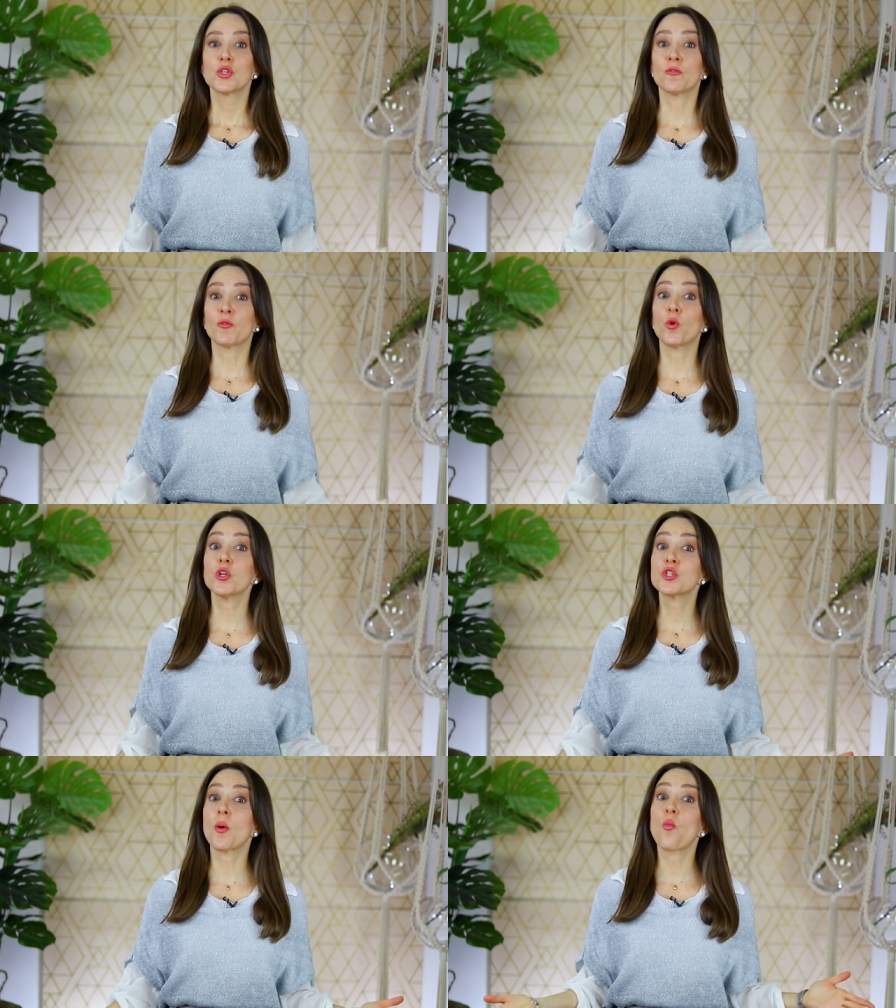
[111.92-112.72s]
So if you want
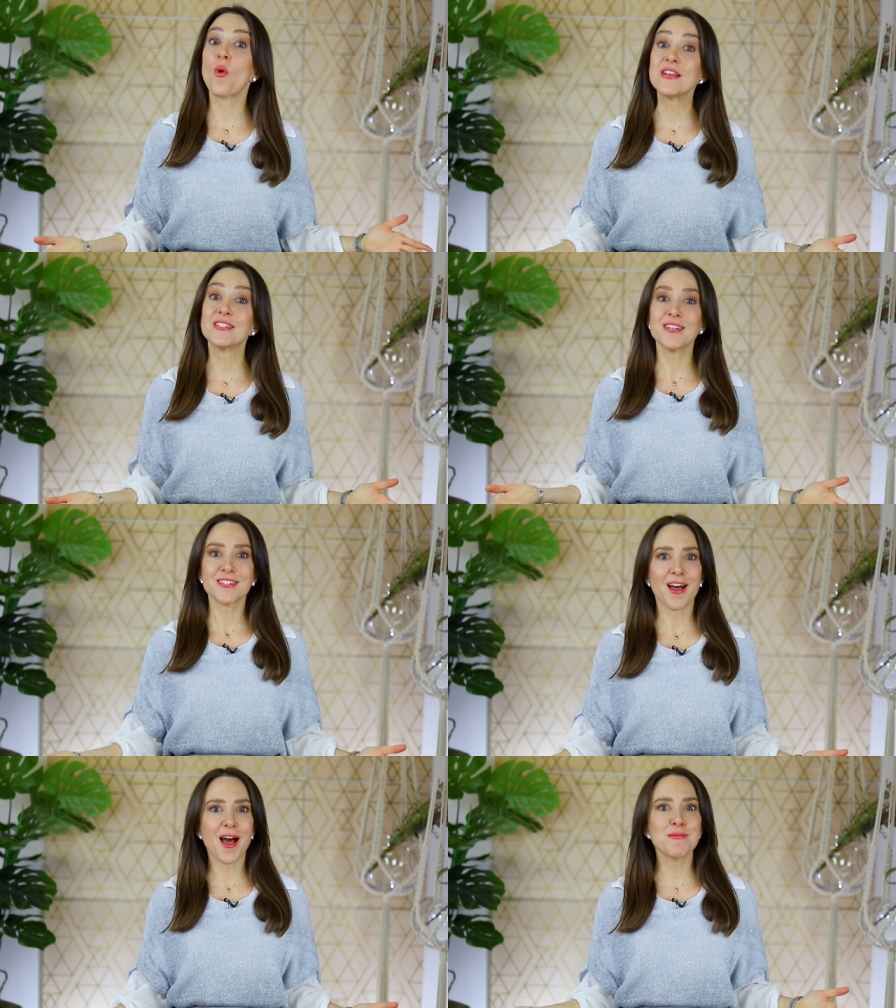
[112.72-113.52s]
to stop wasting
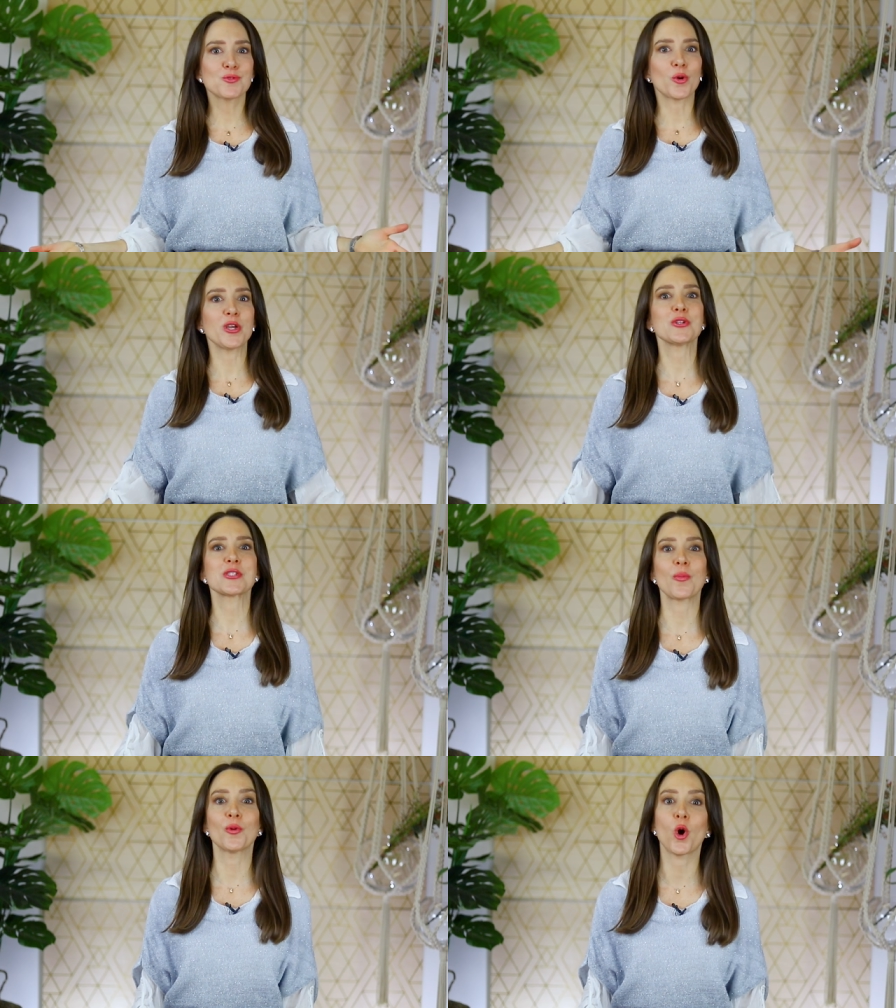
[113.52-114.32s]
time talking to
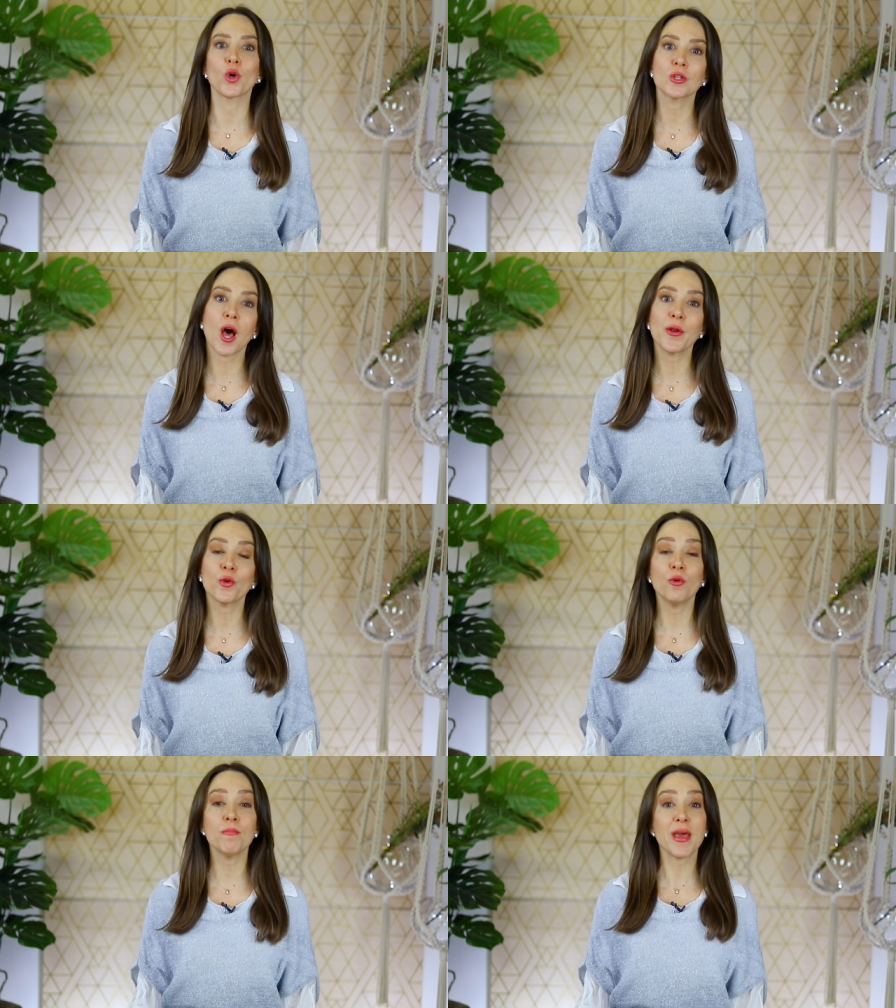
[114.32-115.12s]
someone online
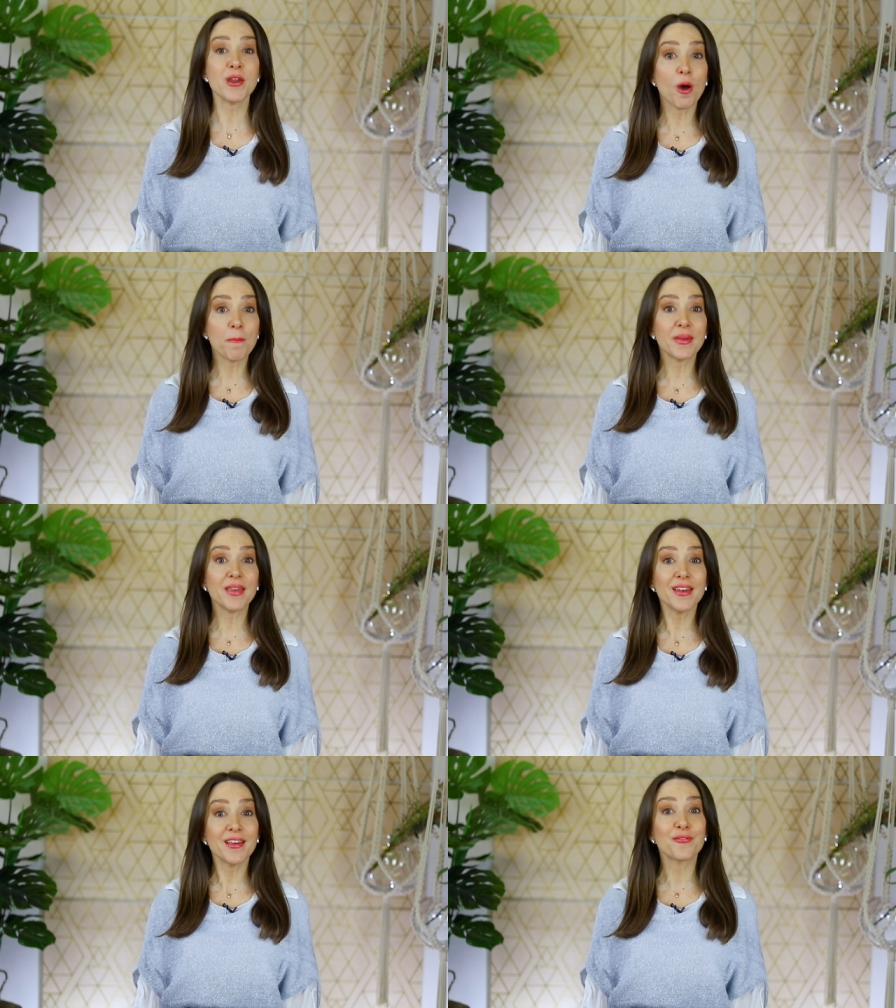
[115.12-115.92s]
who may not
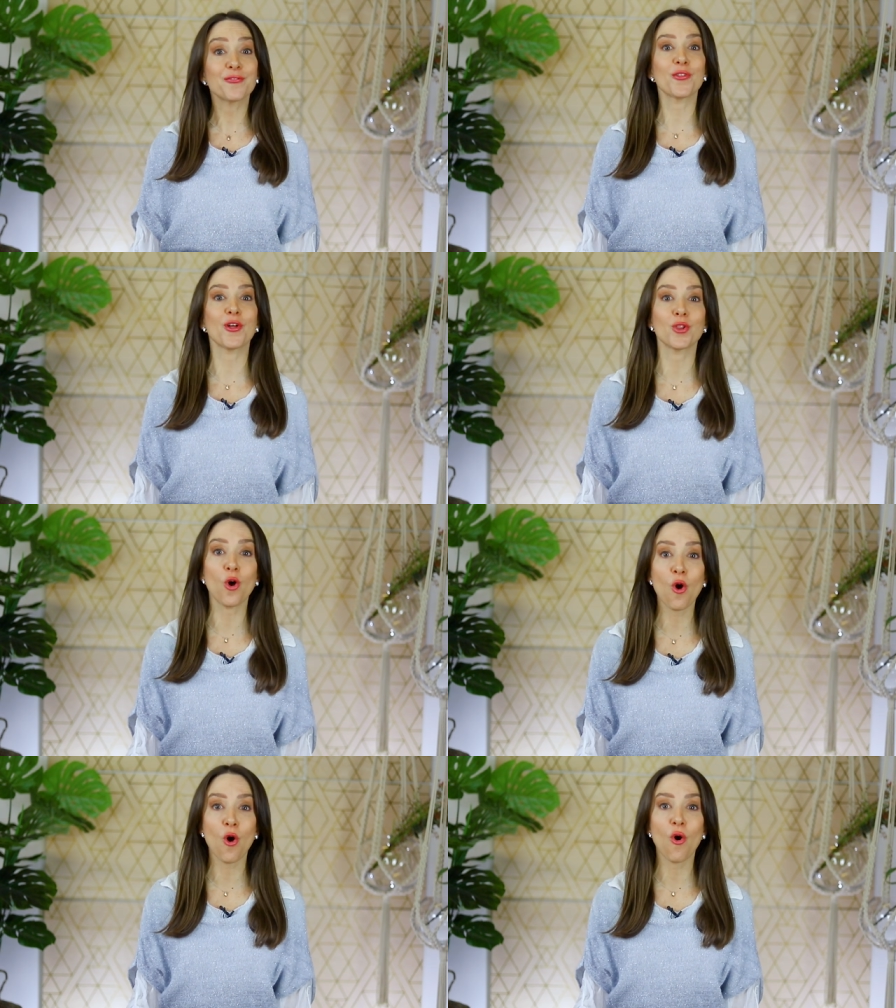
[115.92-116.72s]
be in it for the
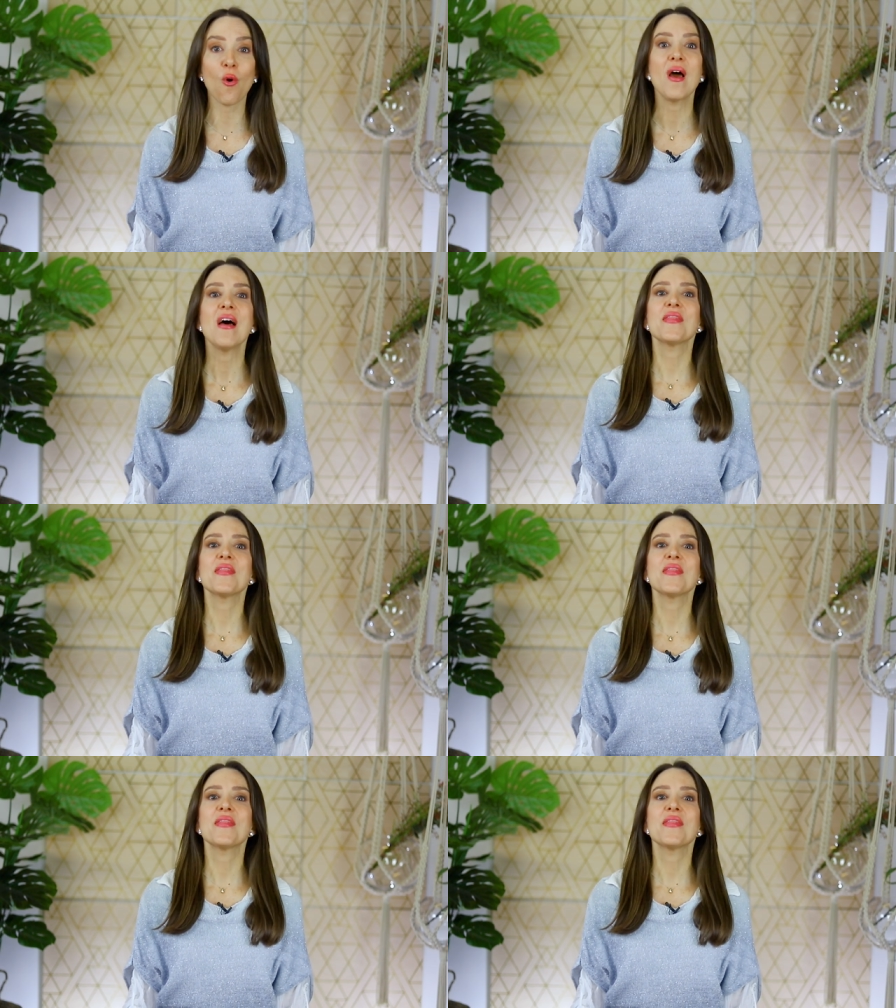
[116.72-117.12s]
long haul,